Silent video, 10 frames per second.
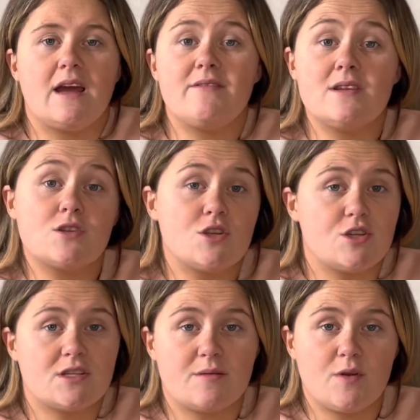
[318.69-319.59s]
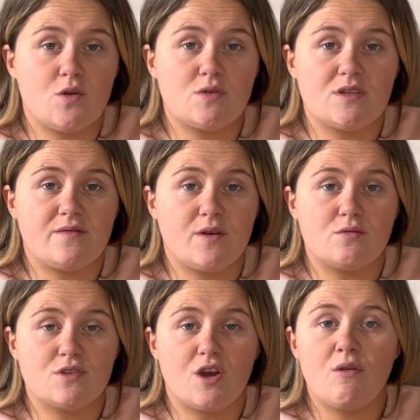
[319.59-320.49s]
I've literally just uploaded a
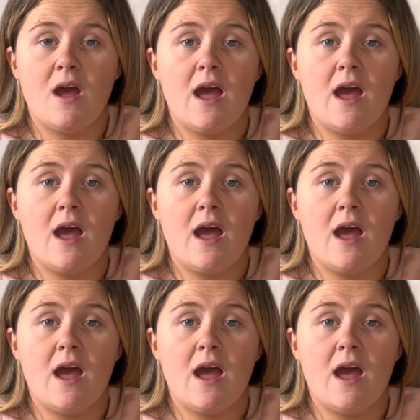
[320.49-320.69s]
photo